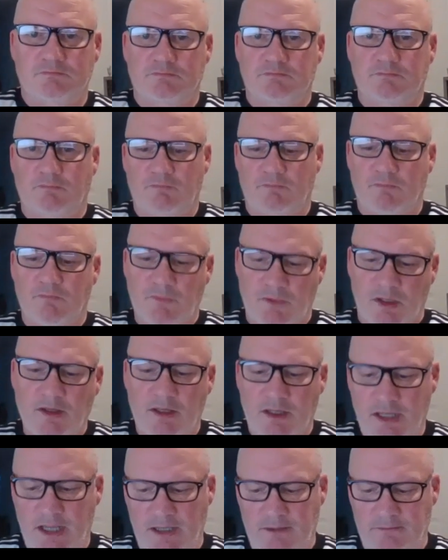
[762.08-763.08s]

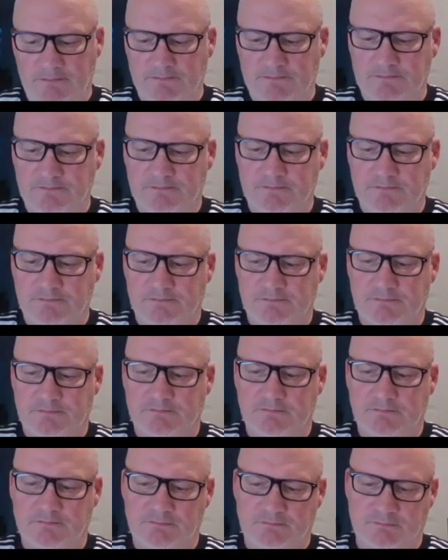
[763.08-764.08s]

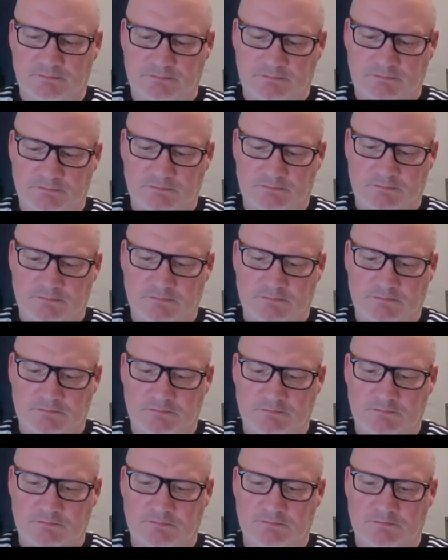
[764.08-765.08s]

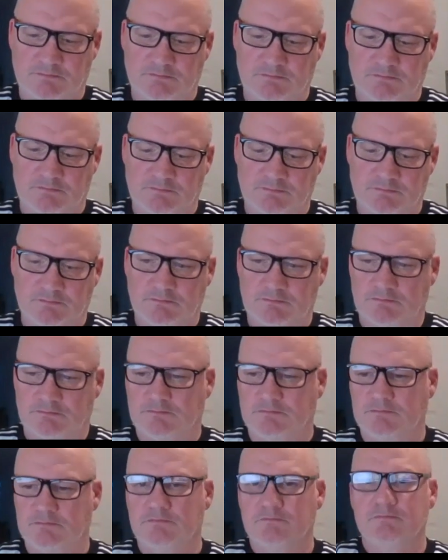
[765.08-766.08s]

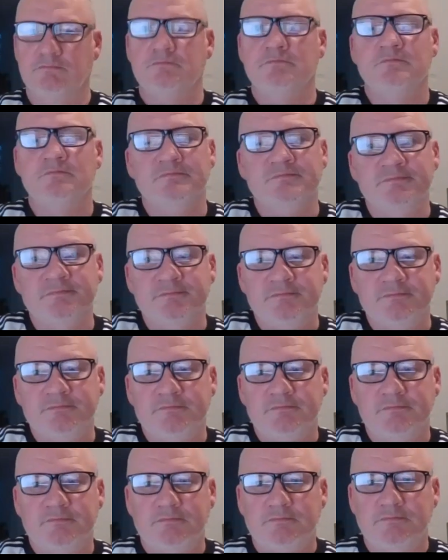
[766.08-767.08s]

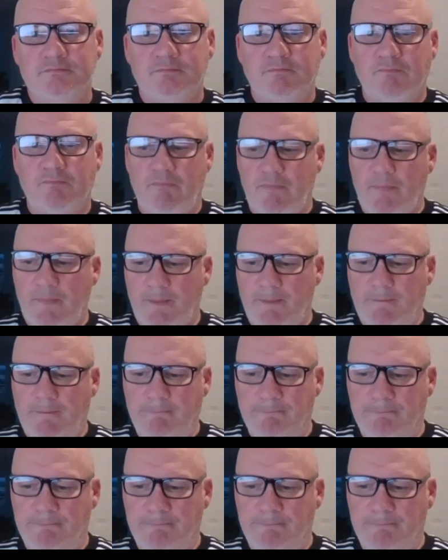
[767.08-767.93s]
(silent)